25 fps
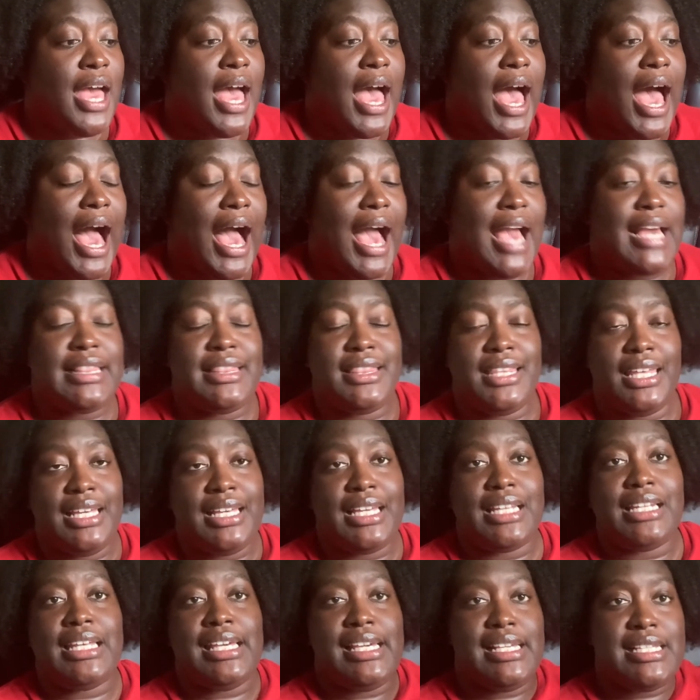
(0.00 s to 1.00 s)
I think
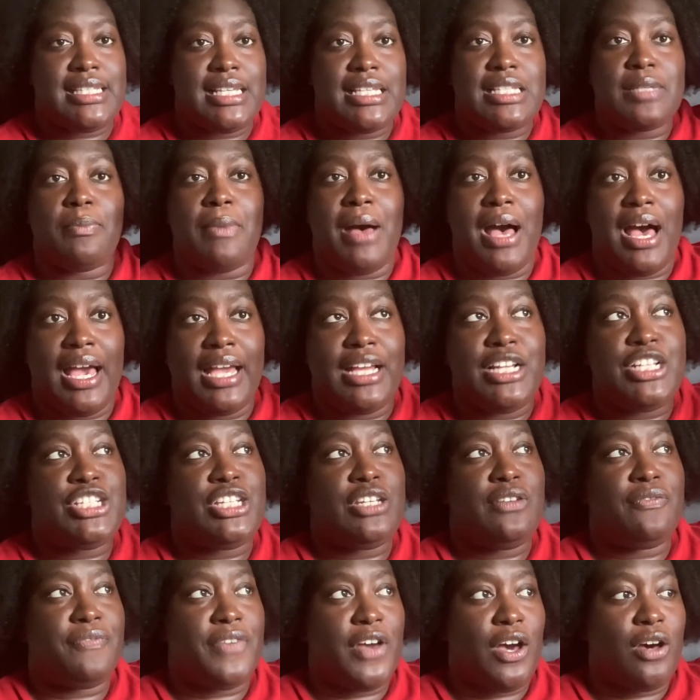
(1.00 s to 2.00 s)
in Issa's mind, she
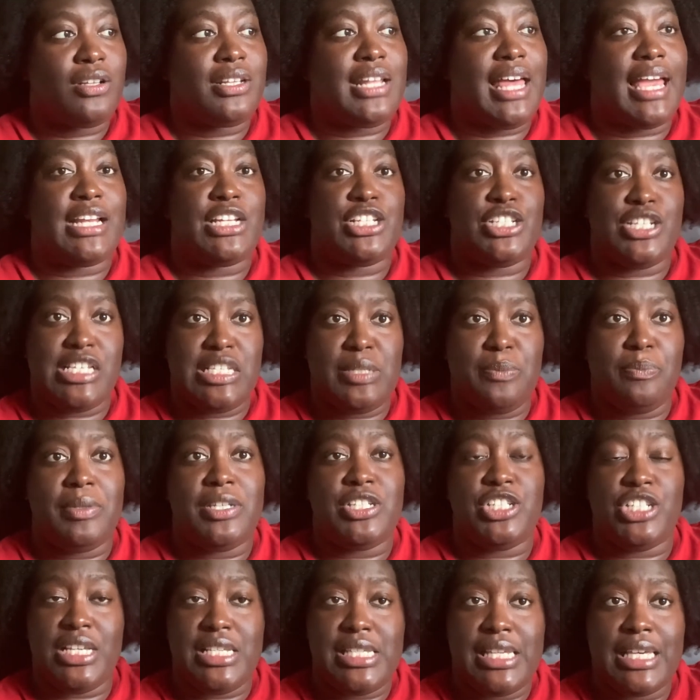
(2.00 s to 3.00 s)
felt like she's
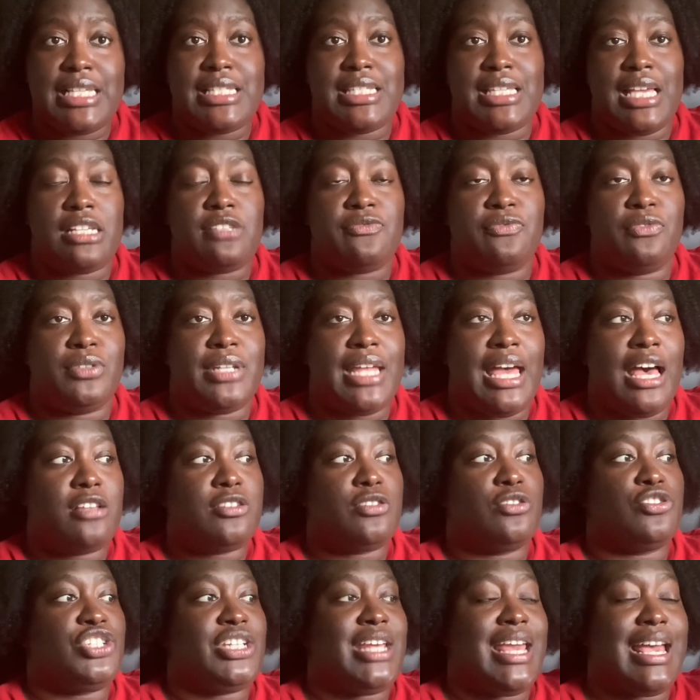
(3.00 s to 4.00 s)
successful now,
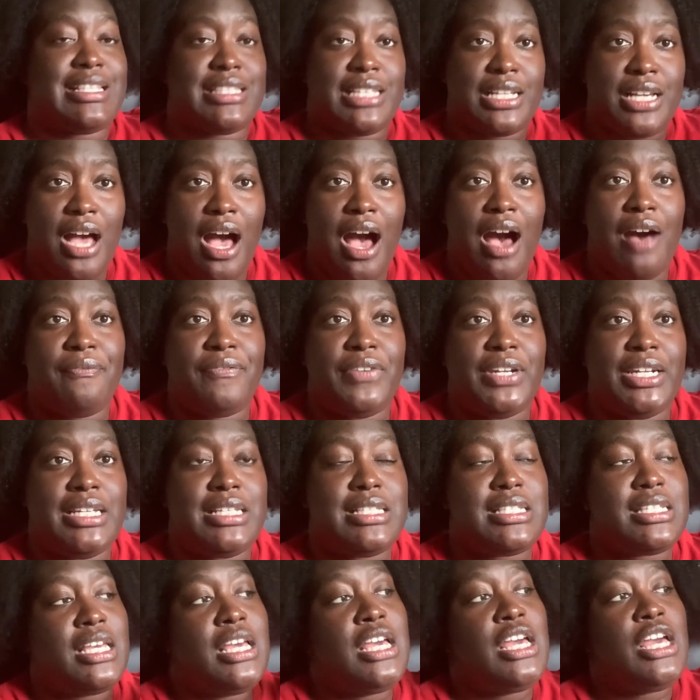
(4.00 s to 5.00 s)
so she has the
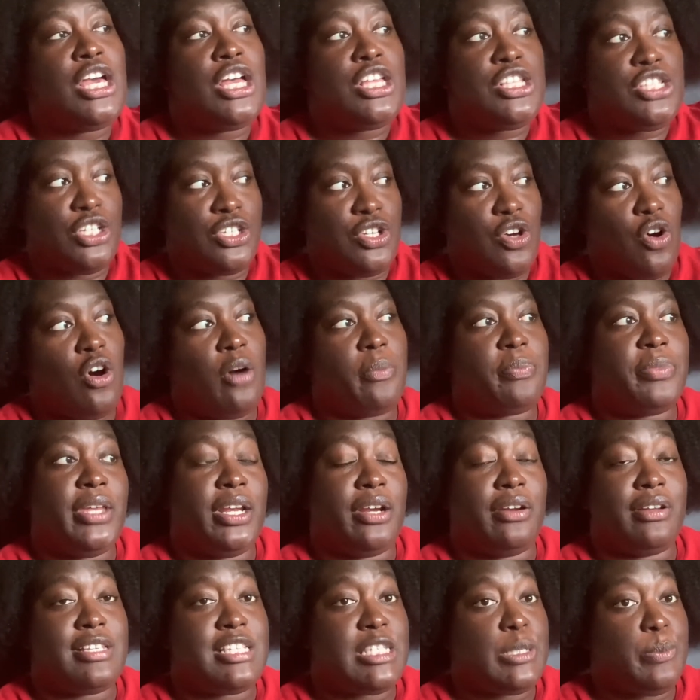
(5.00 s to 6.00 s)
confidence to go up there
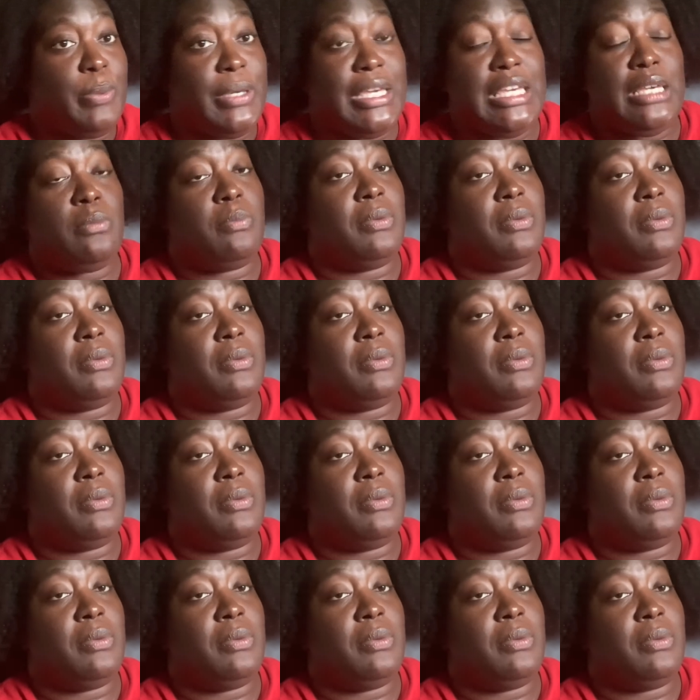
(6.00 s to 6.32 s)
and speak.